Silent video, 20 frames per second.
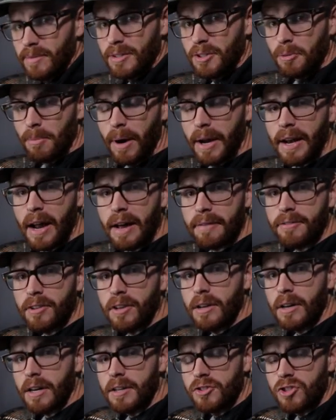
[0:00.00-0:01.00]
you might have
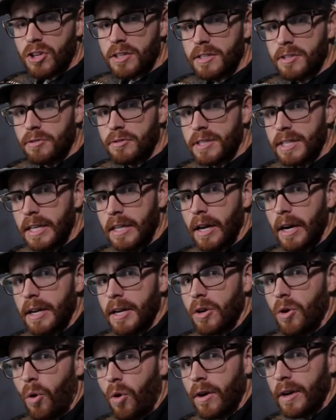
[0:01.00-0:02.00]
to adjust your seat height
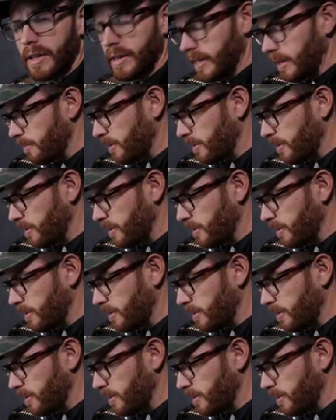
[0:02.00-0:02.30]
accordingly